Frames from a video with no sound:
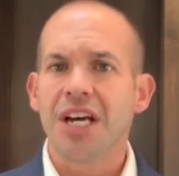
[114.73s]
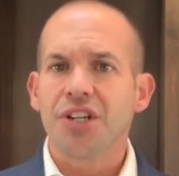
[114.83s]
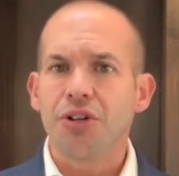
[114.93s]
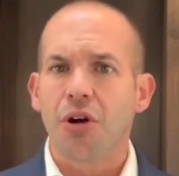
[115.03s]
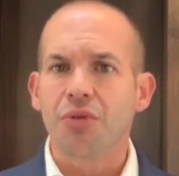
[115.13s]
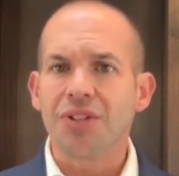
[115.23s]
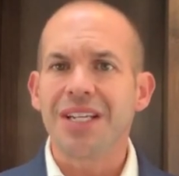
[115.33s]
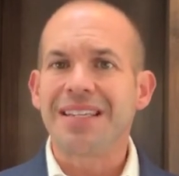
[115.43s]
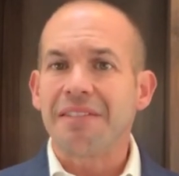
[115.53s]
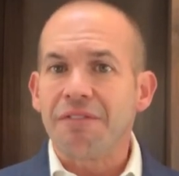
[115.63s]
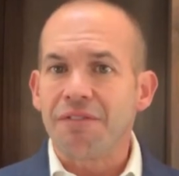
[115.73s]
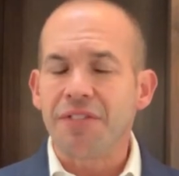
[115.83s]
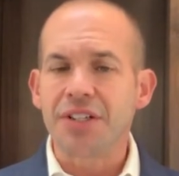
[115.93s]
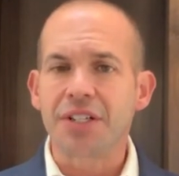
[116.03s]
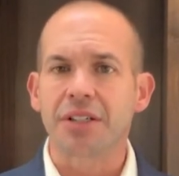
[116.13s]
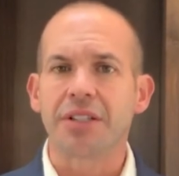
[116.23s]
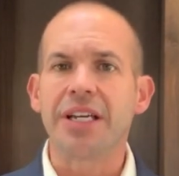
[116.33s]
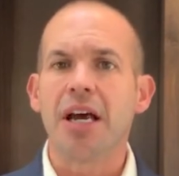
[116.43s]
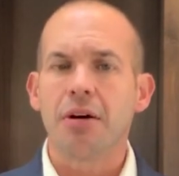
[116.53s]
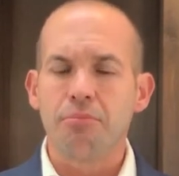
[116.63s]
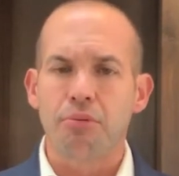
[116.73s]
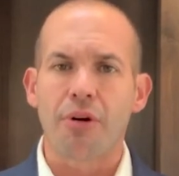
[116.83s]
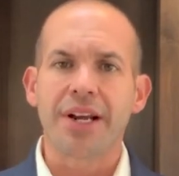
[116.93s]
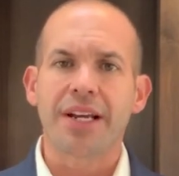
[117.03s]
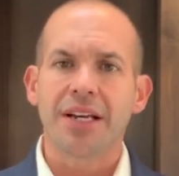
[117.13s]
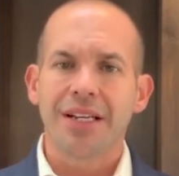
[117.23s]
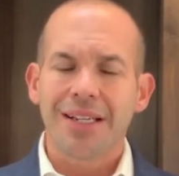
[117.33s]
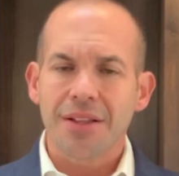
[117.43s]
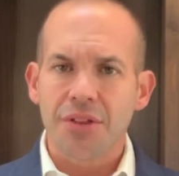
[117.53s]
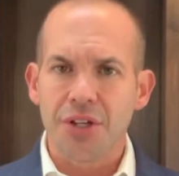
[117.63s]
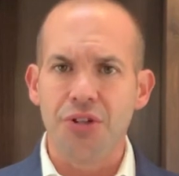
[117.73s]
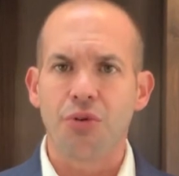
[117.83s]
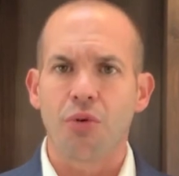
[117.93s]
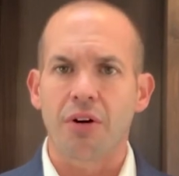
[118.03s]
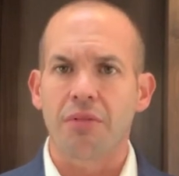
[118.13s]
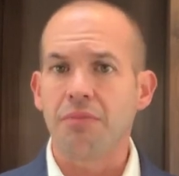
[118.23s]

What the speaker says: You don't need to physically break the door.